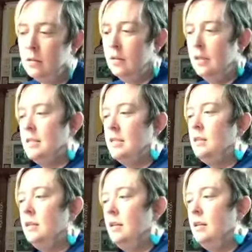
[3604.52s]
This
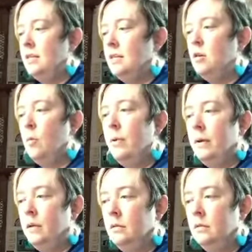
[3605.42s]
is
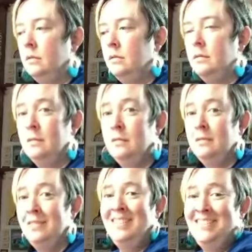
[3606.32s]
opened.
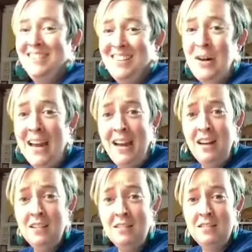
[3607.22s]

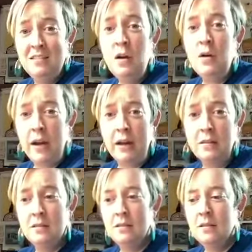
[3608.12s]
Okay? Okay.
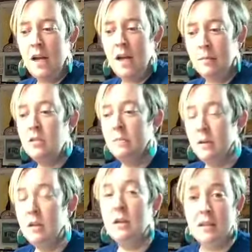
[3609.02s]
I'm assuming
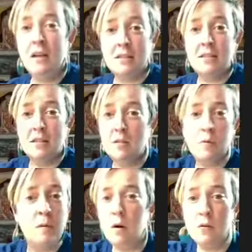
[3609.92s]
you're like, yes, Liz,
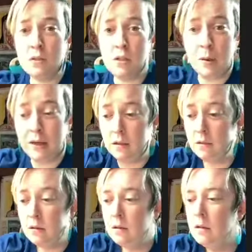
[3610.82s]
we won't do it.
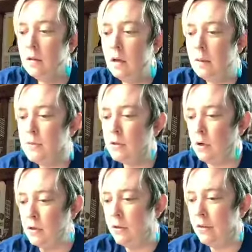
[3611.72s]
So
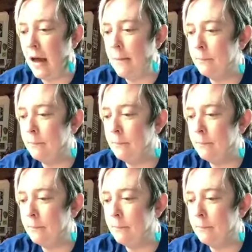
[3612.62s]
don't do that.